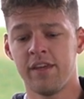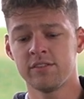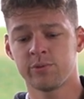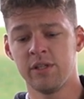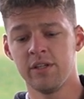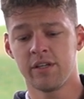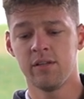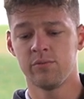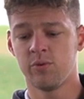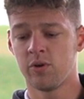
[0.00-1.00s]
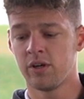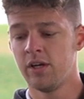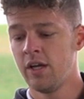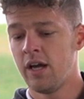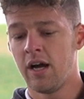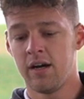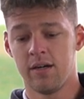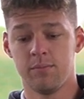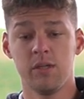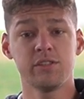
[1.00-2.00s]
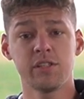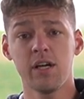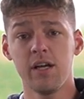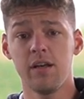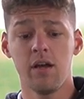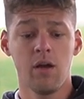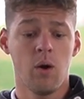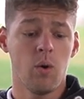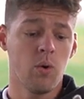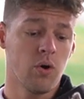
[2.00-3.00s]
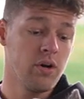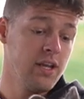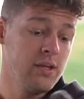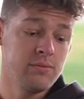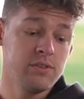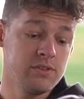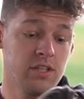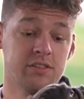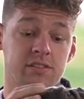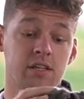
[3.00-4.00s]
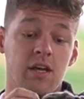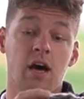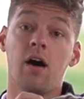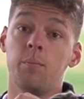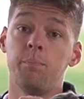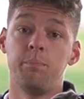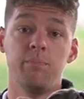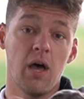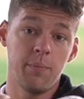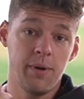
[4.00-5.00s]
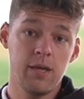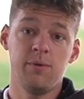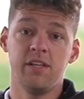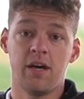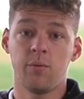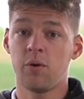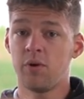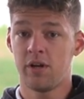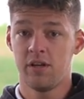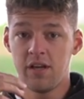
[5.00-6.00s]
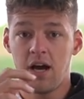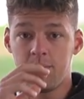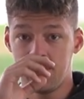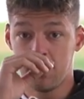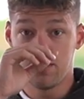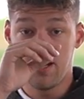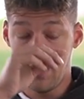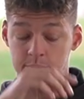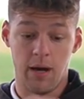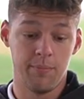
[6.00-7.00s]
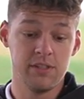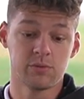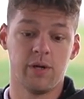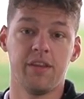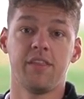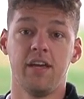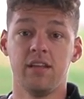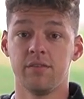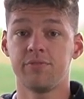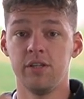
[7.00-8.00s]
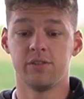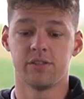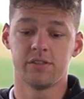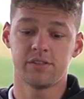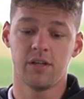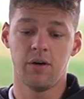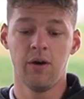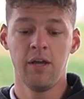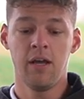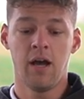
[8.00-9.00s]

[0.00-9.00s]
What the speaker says: things when looking for a stud, or even just a baby that we want to adopt here and have puppies with in the future. So